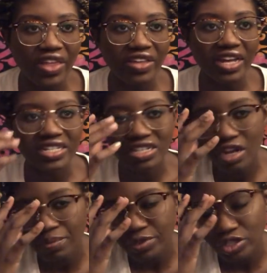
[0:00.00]
I think I did it
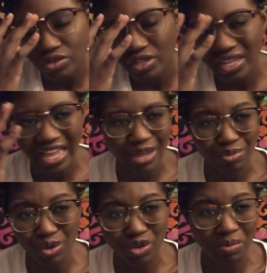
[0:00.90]
up until like
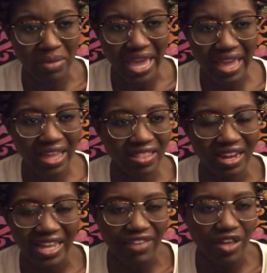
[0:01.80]
April or May and then
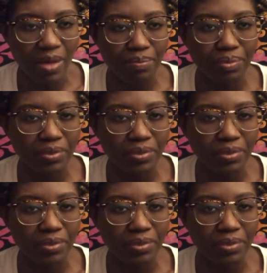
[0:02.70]
I gave up